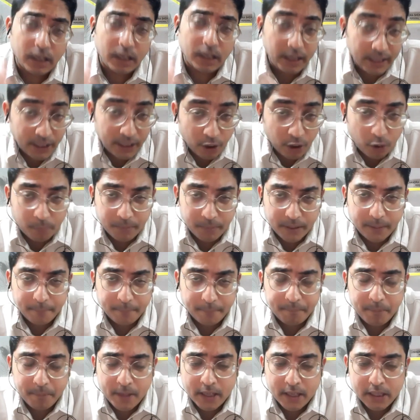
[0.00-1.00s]
economy.
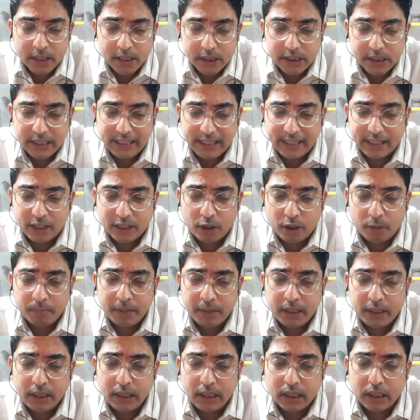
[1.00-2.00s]
See,
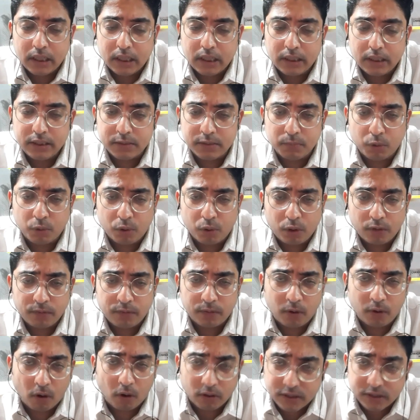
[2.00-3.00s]
economy is more
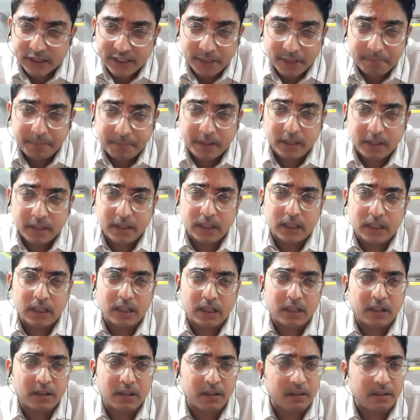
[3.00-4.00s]
of concept.
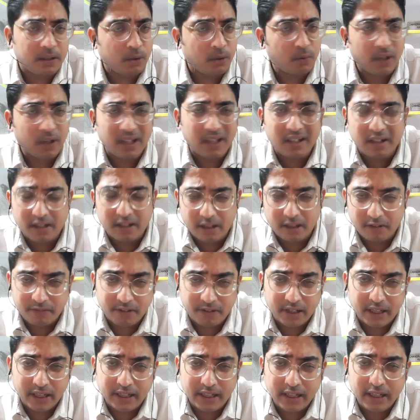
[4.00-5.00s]
You can refer
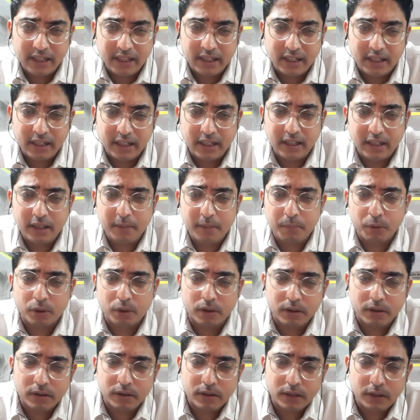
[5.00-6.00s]
any
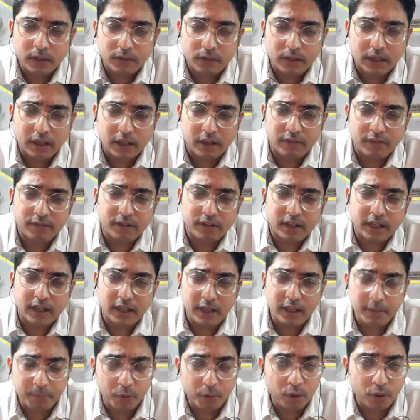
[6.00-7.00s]
book. You can refer
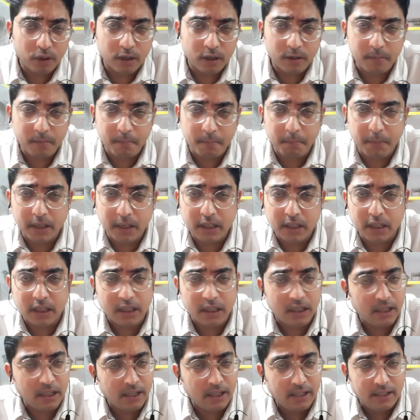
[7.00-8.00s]
any book, but
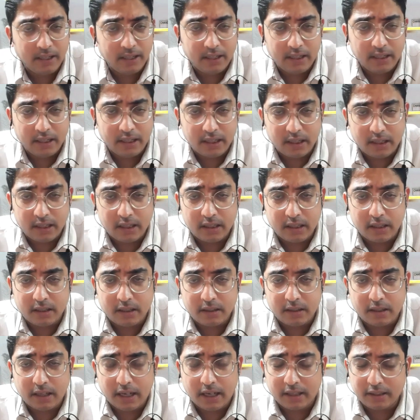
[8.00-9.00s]

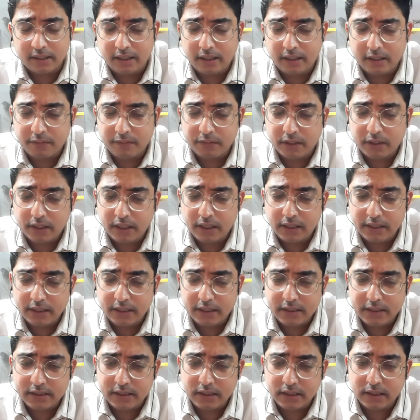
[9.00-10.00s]
at the end of the day, it
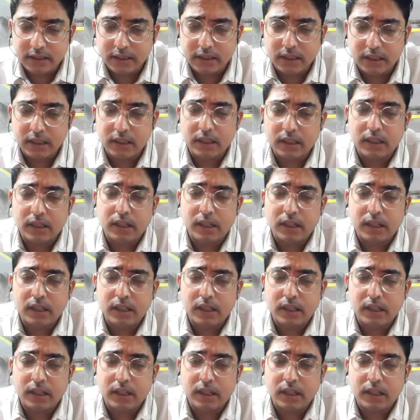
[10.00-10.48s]
is the